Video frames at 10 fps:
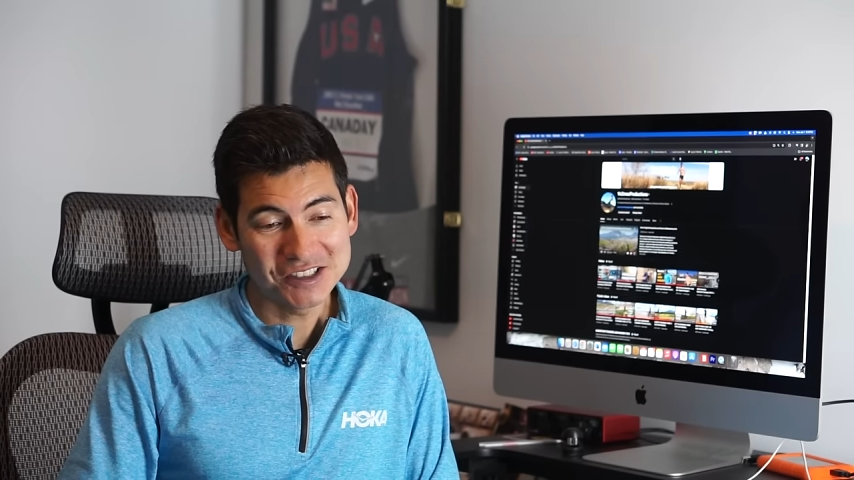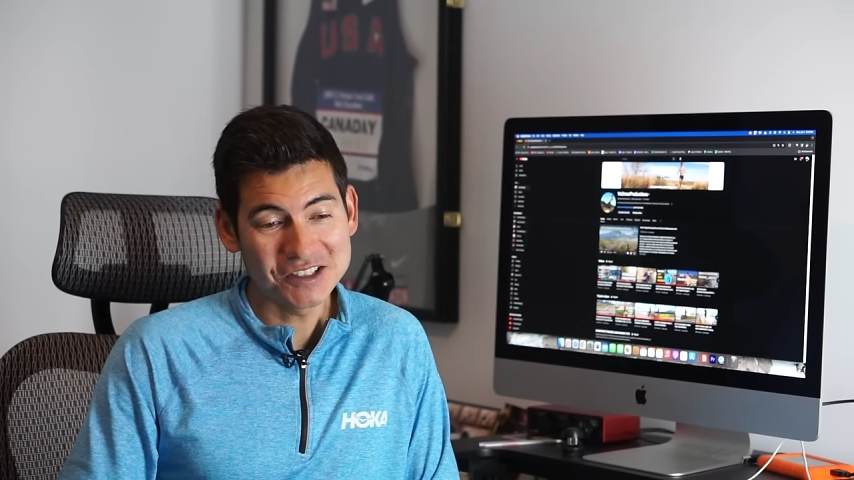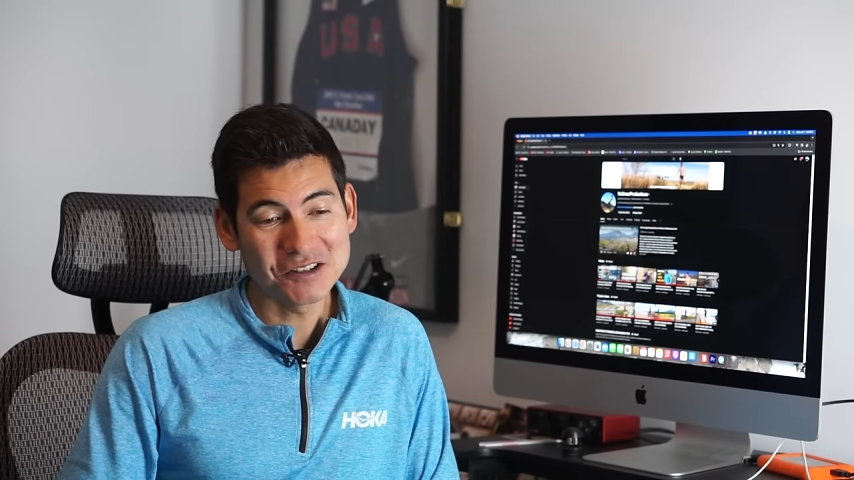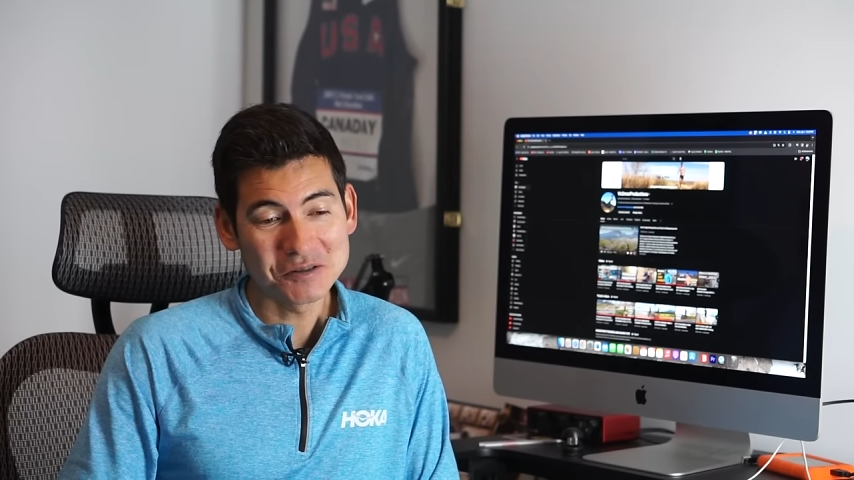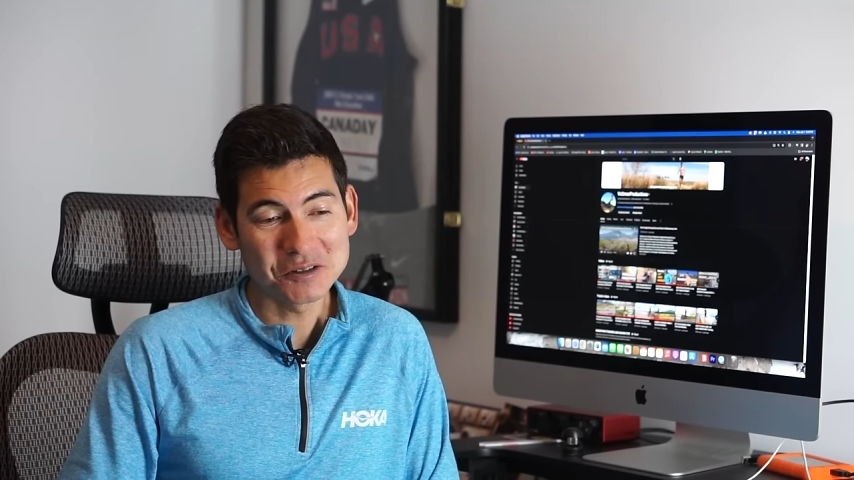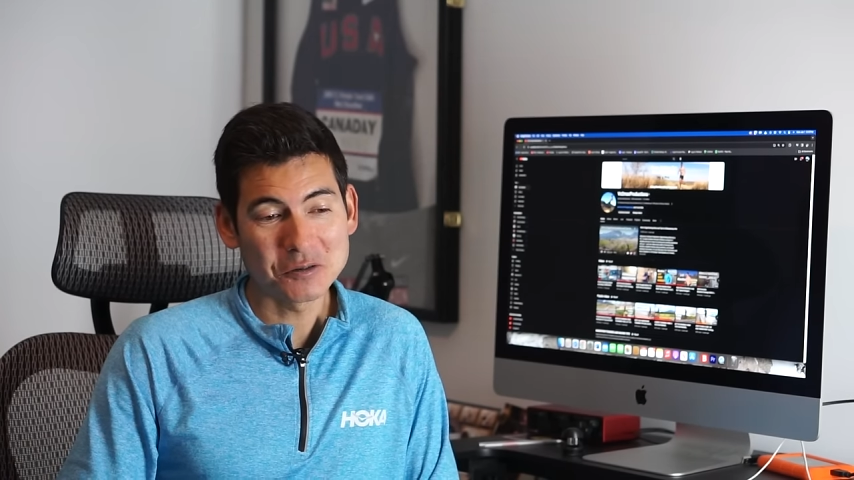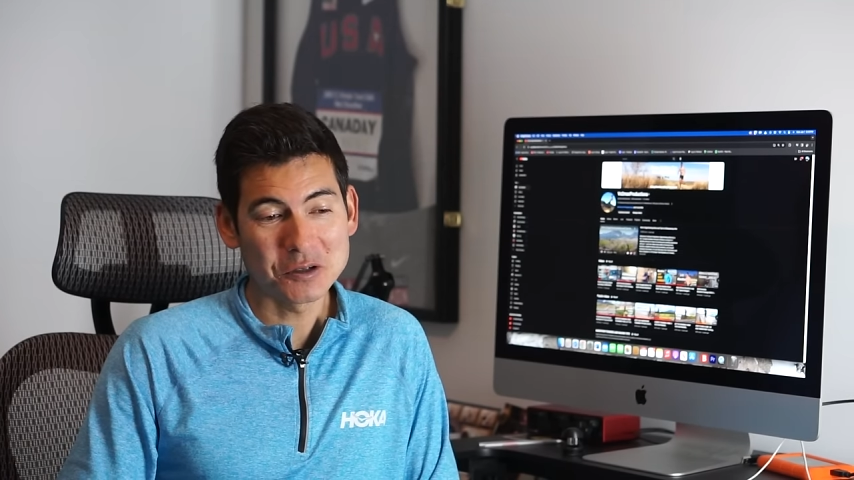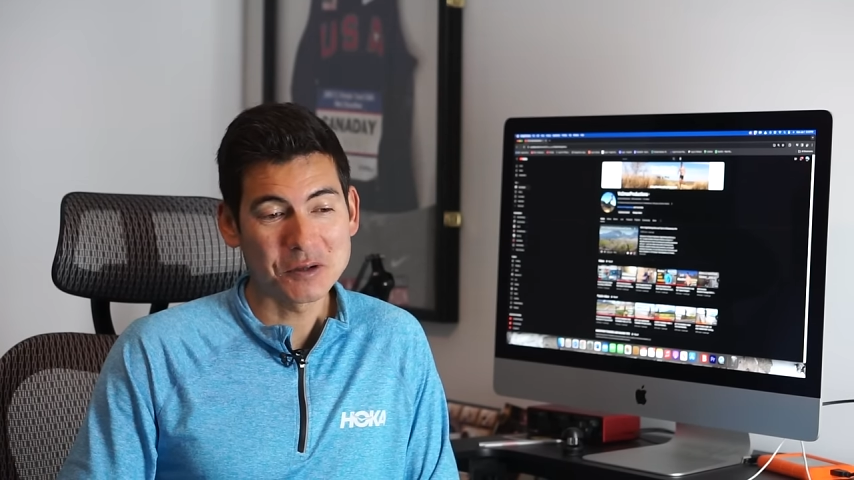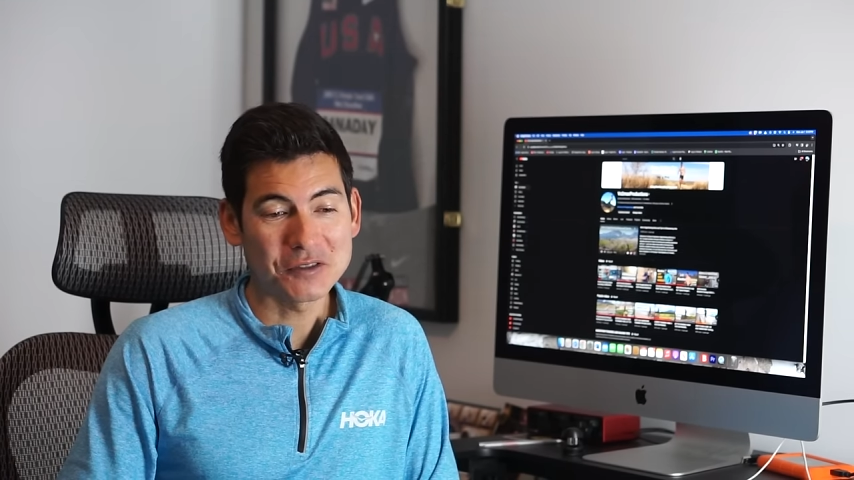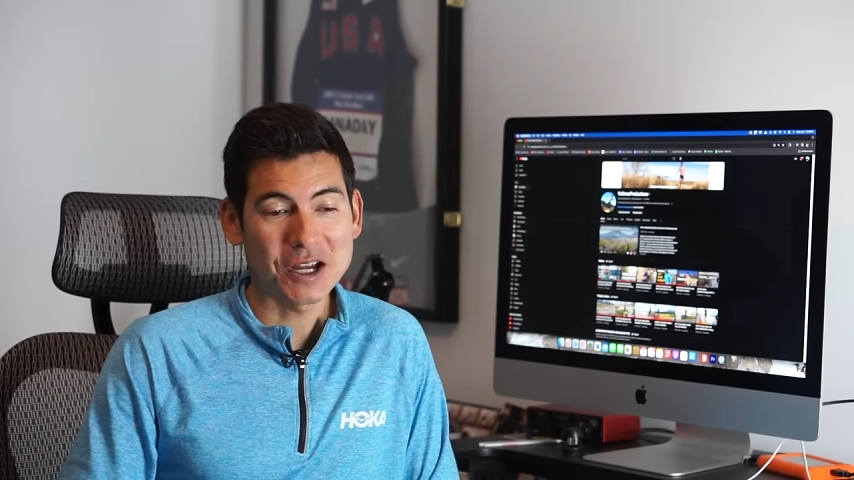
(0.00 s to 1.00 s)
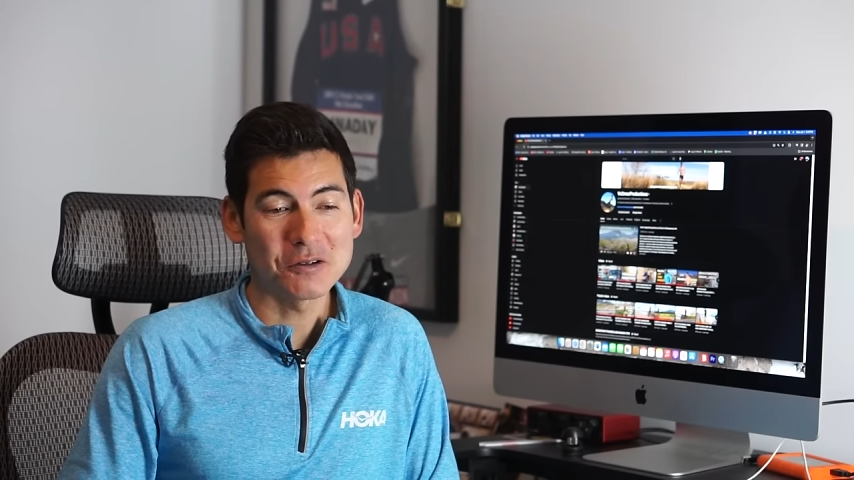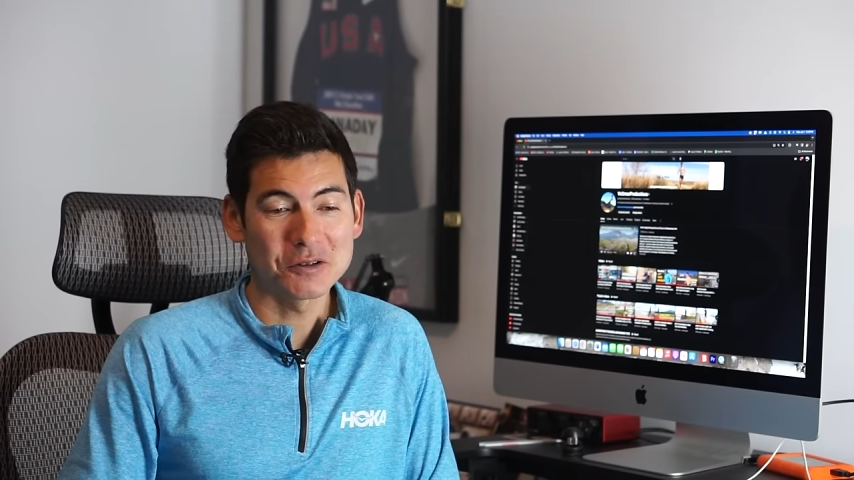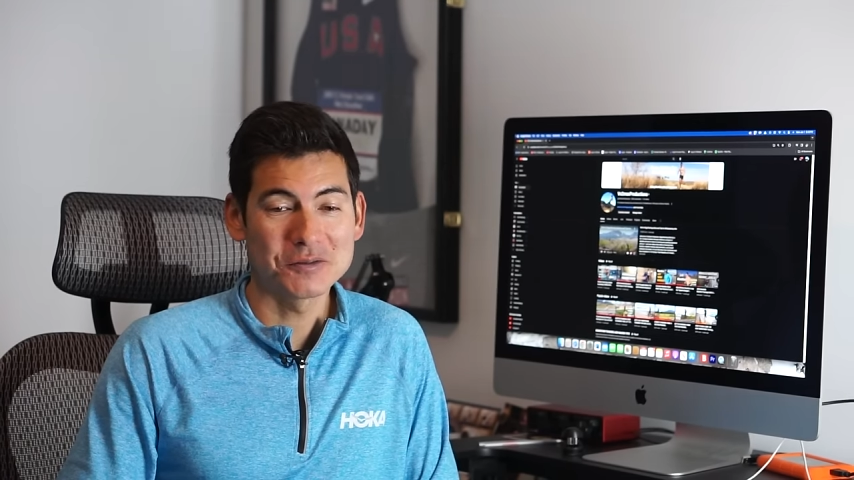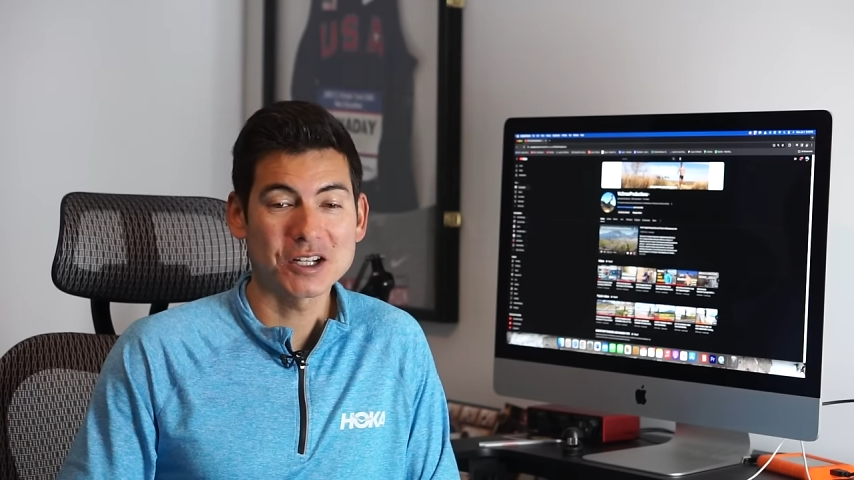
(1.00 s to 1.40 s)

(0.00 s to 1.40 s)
you know, a little worried about that one.